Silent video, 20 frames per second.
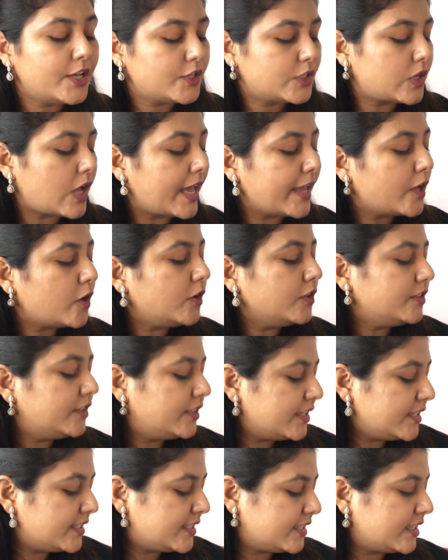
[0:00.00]
So I got
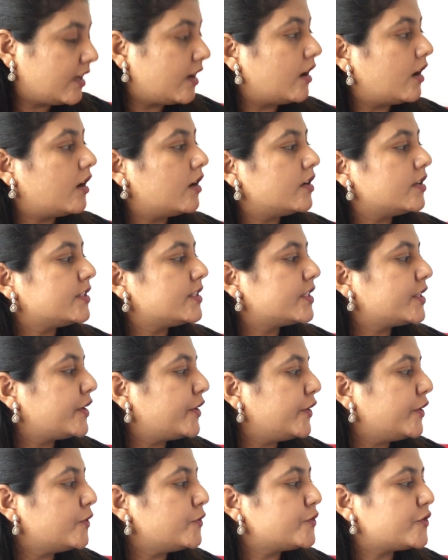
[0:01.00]
this
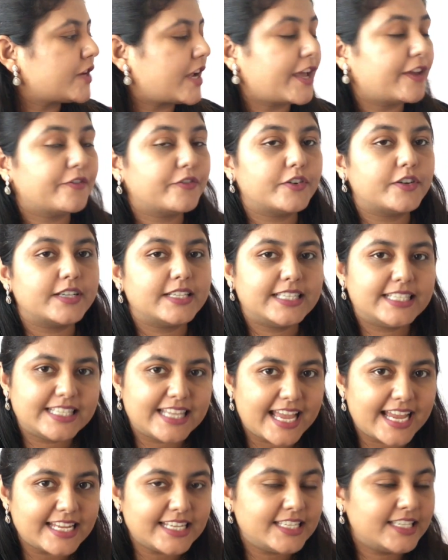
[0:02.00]
screwdriver
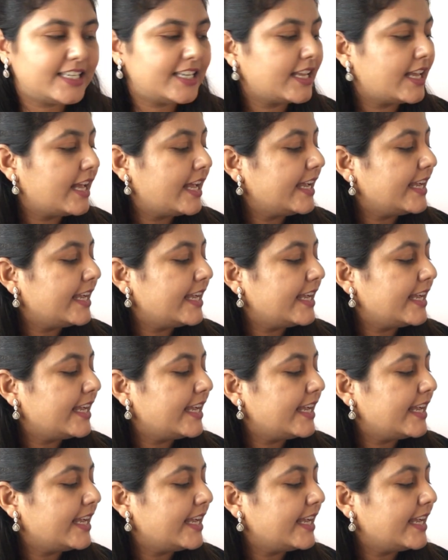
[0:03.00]
set.